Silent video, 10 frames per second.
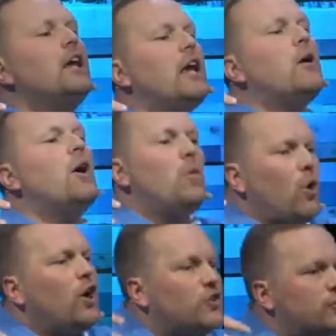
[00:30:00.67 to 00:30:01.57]
it, it
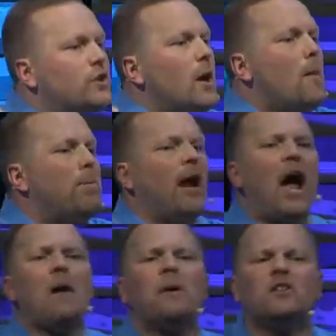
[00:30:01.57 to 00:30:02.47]
works, but
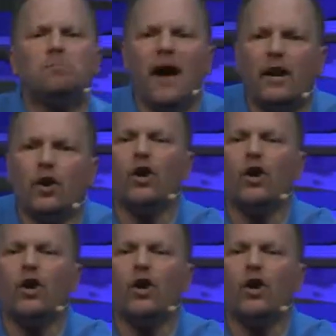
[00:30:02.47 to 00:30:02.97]
how much better